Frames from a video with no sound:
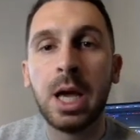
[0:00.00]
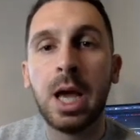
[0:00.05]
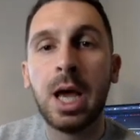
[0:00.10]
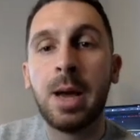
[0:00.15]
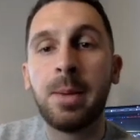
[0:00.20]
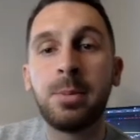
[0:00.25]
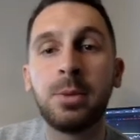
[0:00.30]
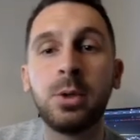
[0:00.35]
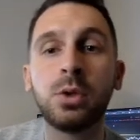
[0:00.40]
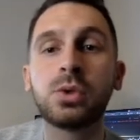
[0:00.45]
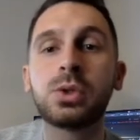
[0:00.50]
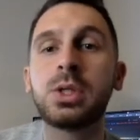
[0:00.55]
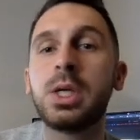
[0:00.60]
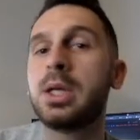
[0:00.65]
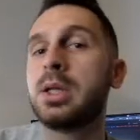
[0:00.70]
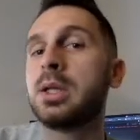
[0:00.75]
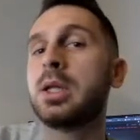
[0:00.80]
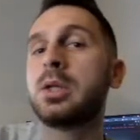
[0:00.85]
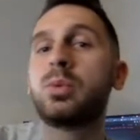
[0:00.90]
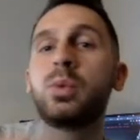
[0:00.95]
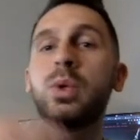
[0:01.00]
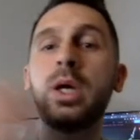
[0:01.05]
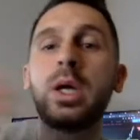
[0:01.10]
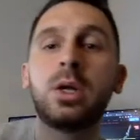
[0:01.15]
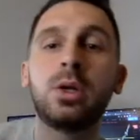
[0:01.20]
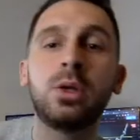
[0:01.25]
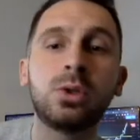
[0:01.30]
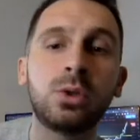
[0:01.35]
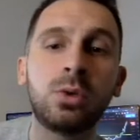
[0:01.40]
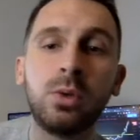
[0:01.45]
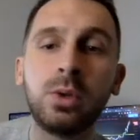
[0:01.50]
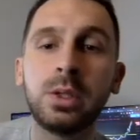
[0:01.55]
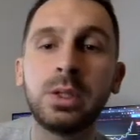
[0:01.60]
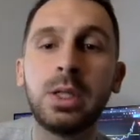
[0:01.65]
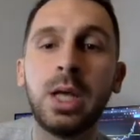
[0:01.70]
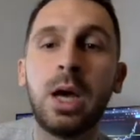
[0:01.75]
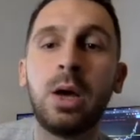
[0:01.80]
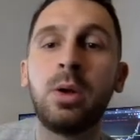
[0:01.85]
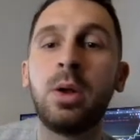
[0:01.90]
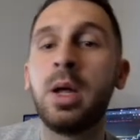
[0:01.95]
I'm not saying that we are not going
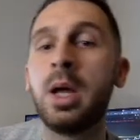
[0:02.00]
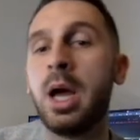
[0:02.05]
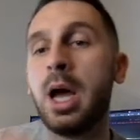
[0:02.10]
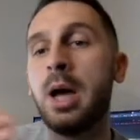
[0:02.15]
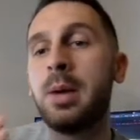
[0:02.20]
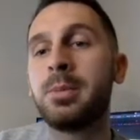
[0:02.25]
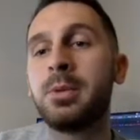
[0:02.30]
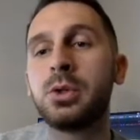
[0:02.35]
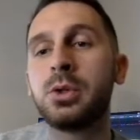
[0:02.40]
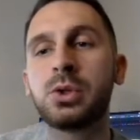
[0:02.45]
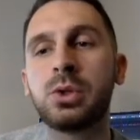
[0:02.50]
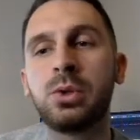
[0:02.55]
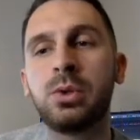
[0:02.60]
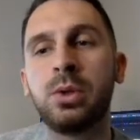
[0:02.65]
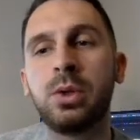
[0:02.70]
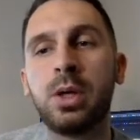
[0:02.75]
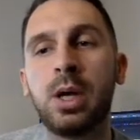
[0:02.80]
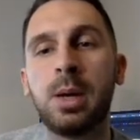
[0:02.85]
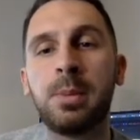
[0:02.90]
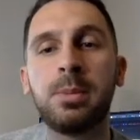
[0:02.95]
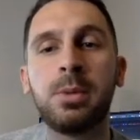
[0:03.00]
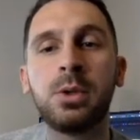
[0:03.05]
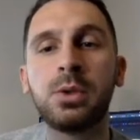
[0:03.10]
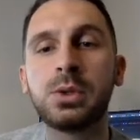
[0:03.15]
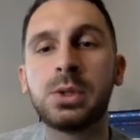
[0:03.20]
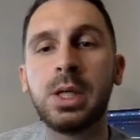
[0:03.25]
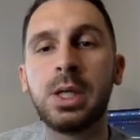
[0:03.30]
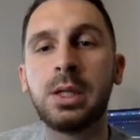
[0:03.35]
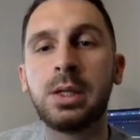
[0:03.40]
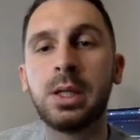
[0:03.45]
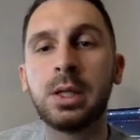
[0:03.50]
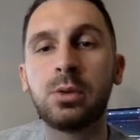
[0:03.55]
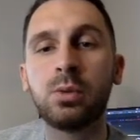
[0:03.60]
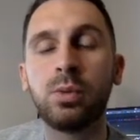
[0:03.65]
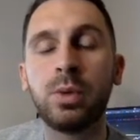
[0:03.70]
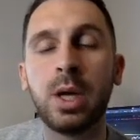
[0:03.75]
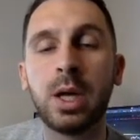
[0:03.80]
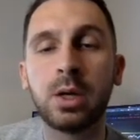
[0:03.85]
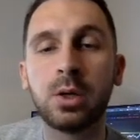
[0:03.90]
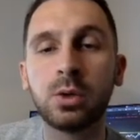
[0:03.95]
down. I'm not saying that
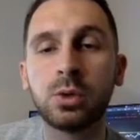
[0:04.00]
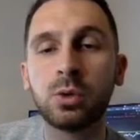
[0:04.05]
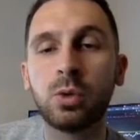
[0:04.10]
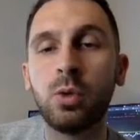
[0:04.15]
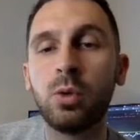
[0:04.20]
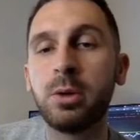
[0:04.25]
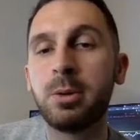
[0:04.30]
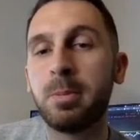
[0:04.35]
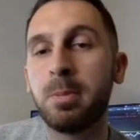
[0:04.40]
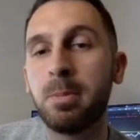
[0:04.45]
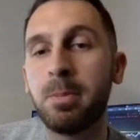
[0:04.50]
we are not going